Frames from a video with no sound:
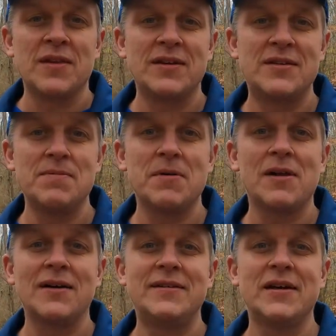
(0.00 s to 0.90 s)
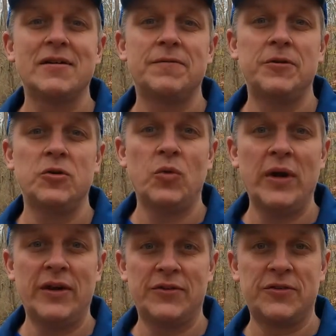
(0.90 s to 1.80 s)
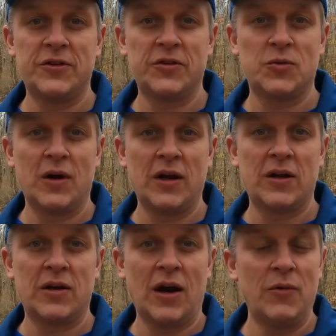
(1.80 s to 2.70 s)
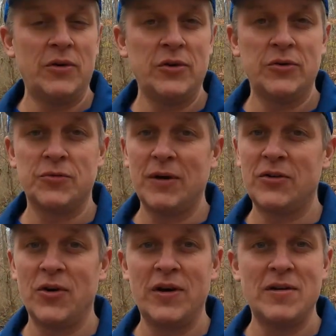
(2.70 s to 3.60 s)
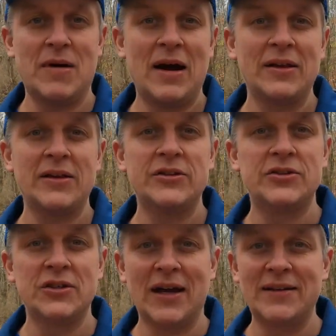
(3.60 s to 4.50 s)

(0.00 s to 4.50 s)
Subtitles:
then typically I take a few weeks just where I reduce my training mileage,